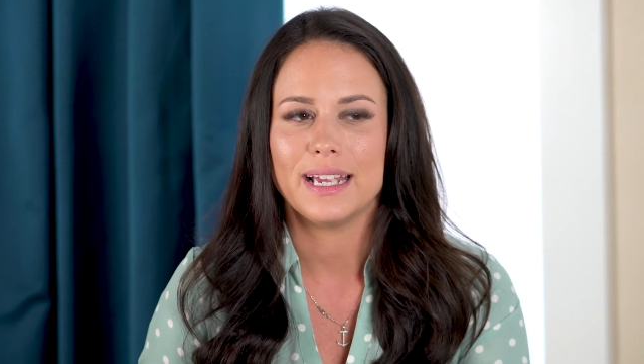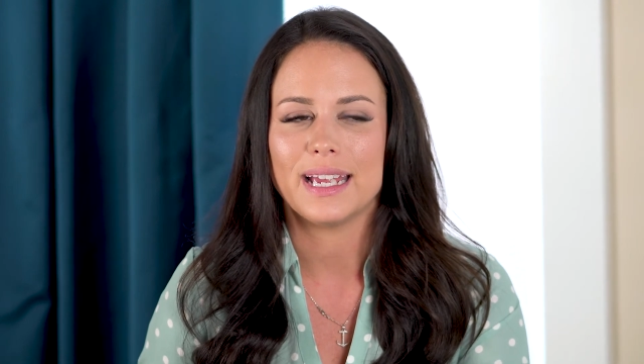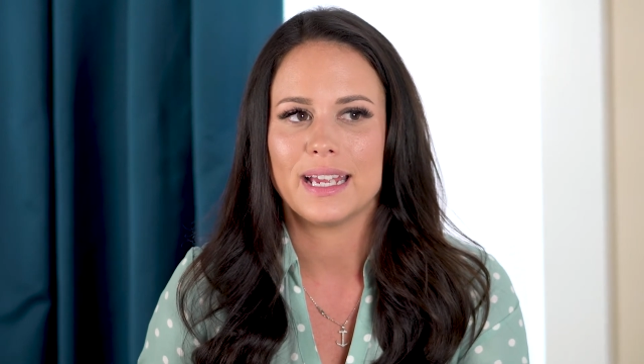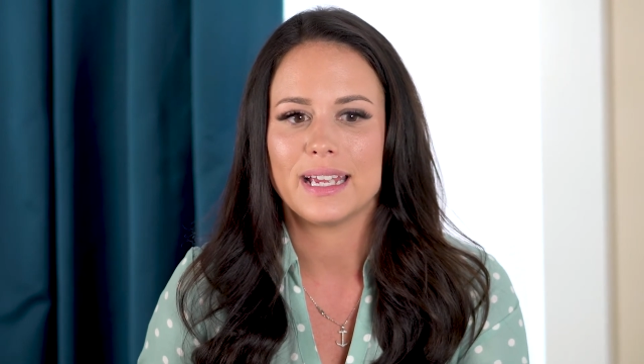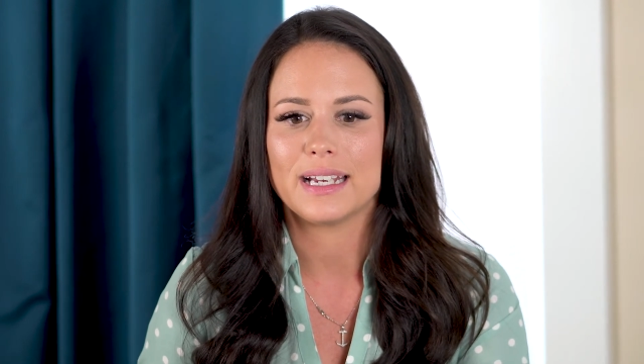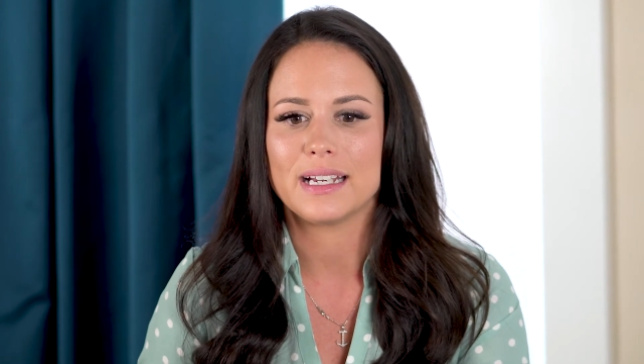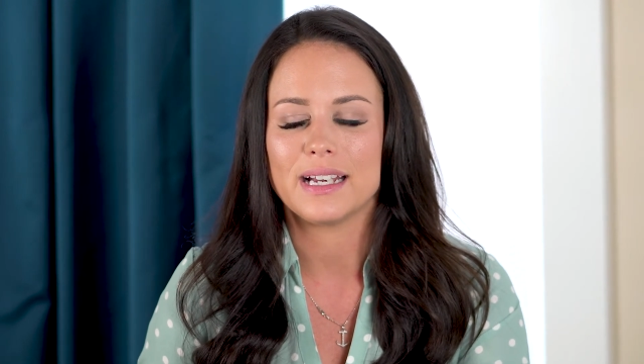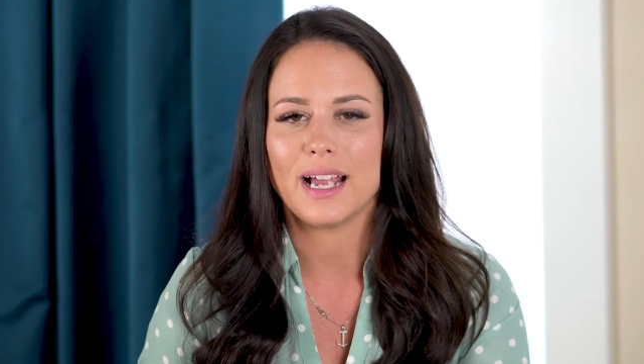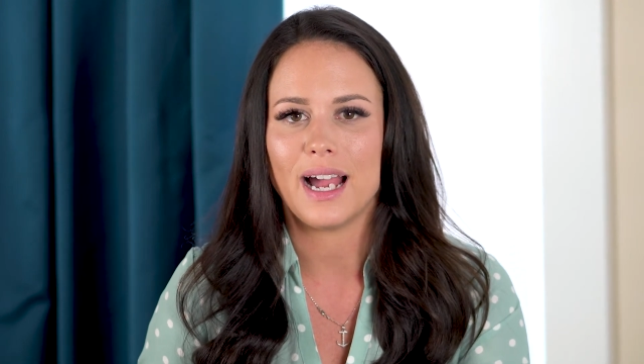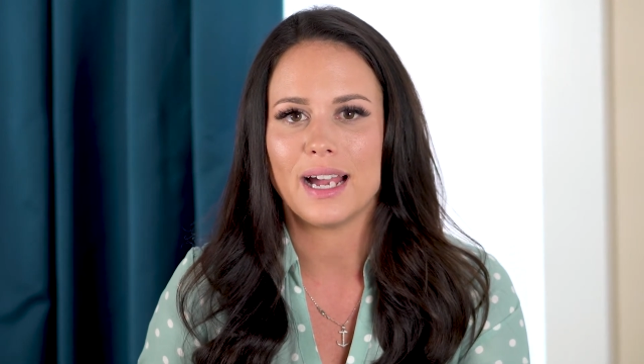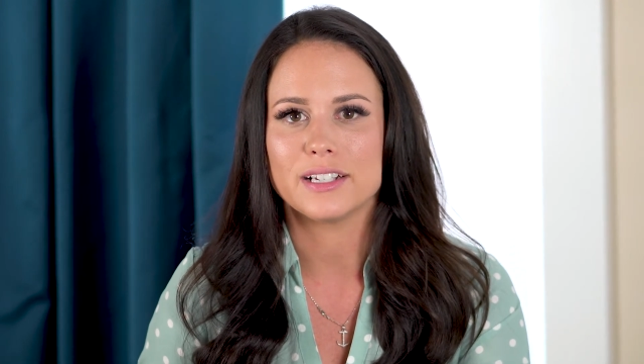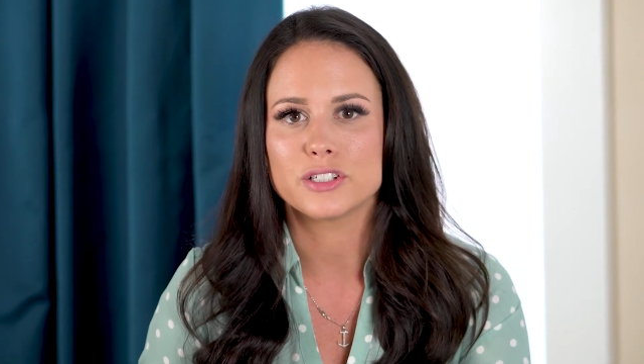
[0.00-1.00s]
And
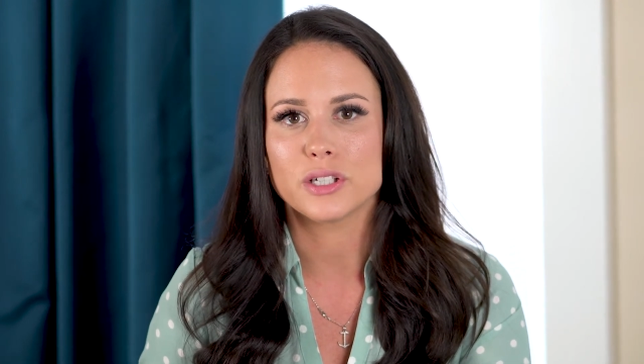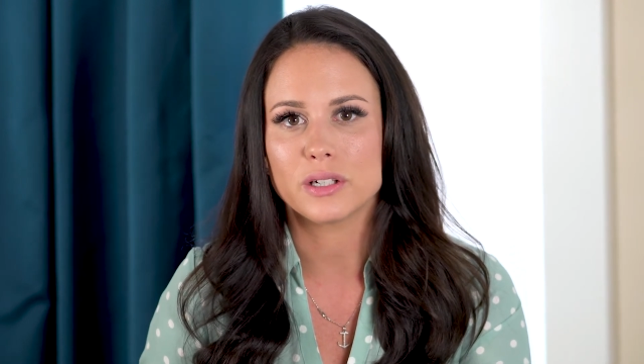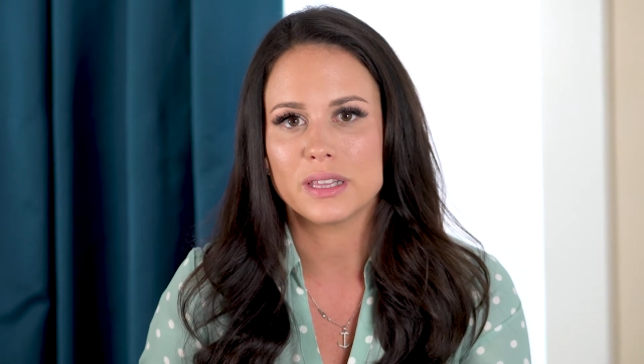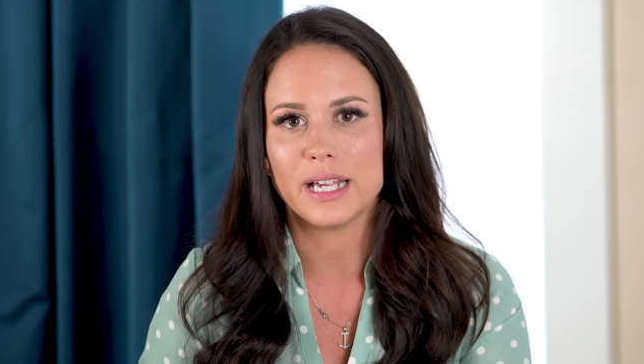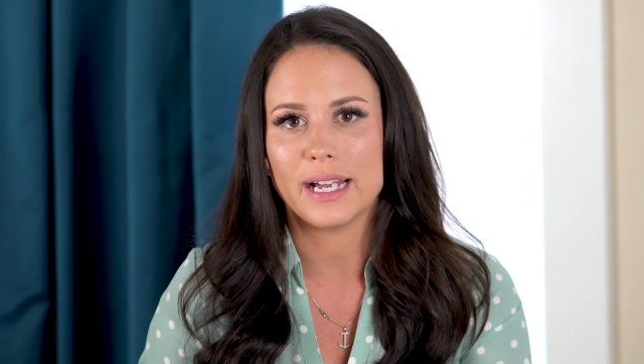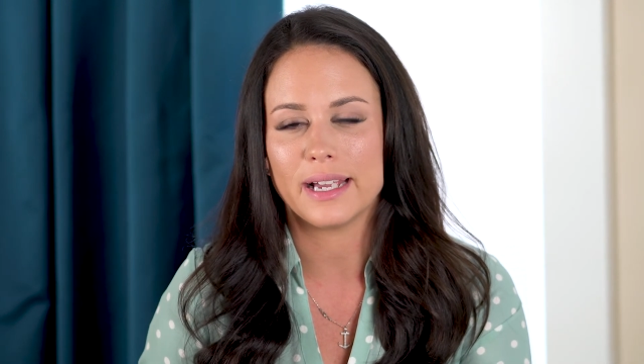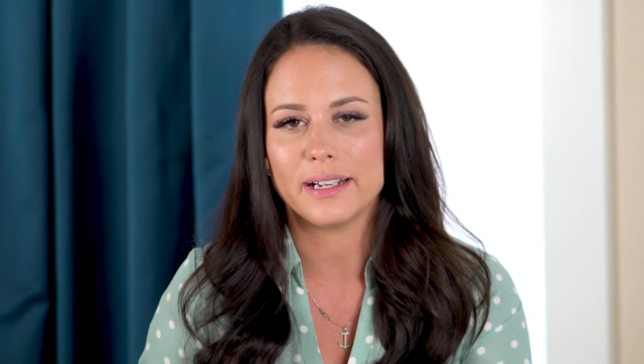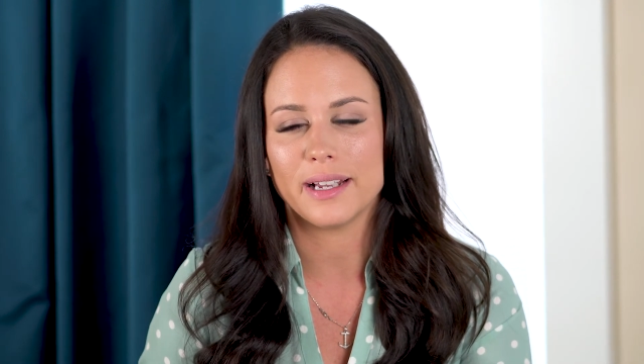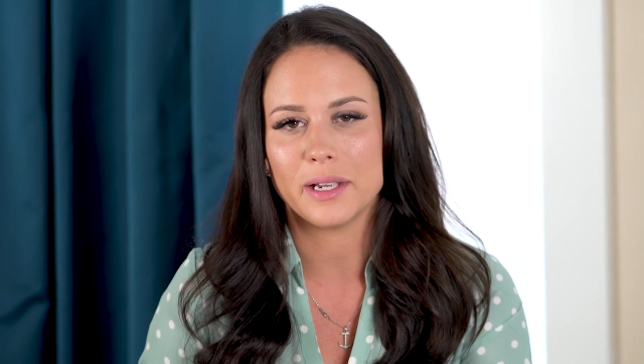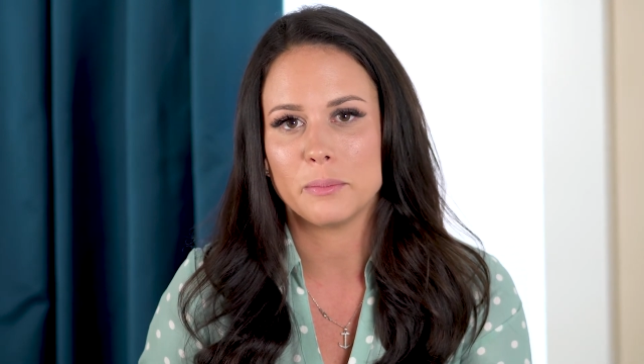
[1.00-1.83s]
I took that and I